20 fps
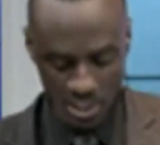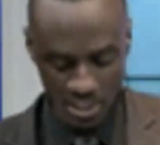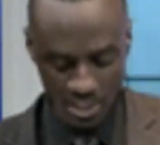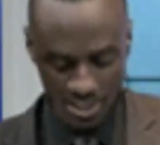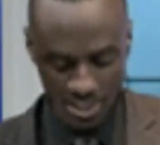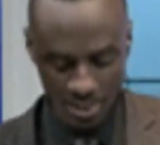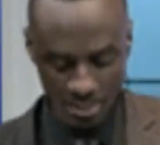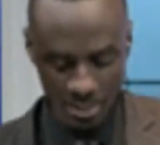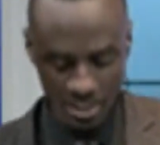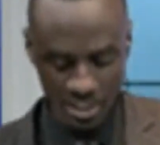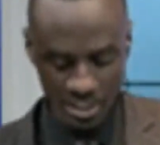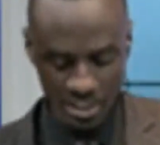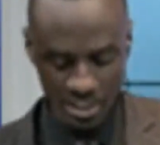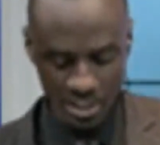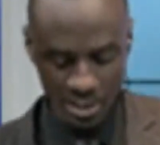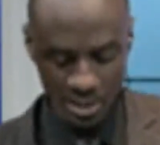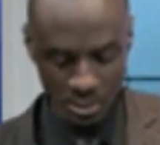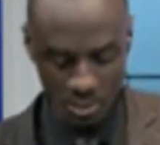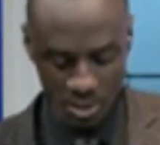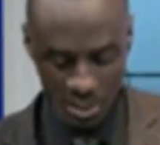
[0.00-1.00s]
established the
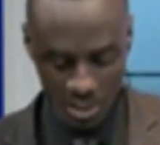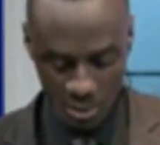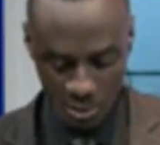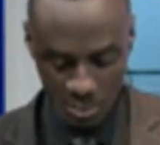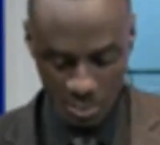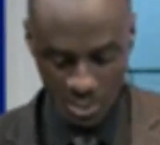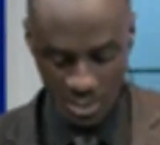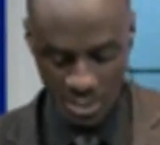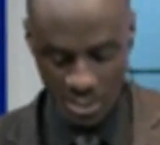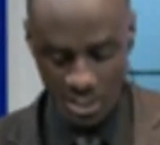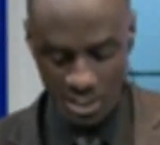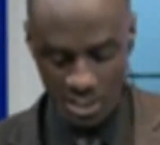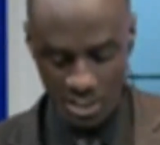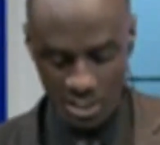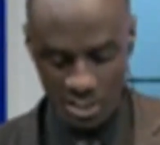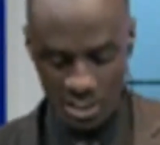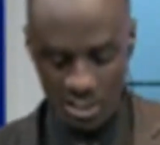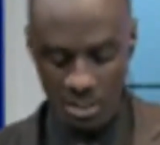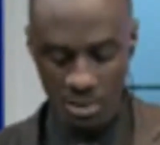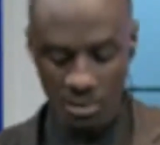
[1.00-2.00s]
Rwanda Space
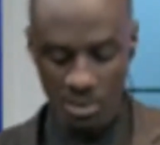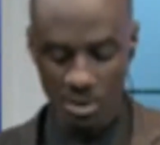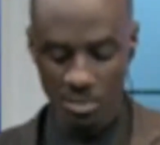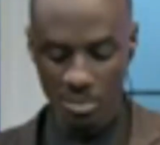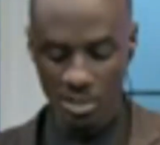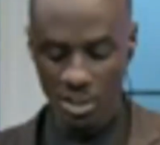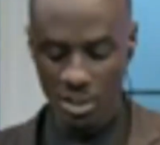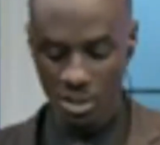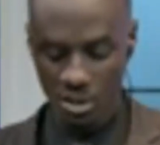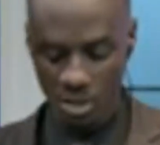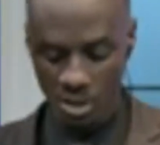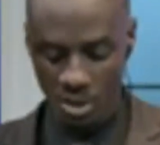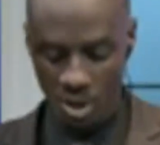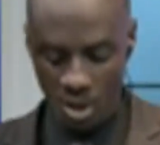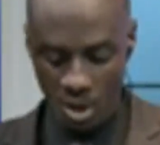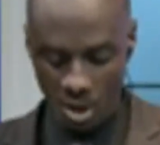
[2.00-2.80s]
Agency with a mission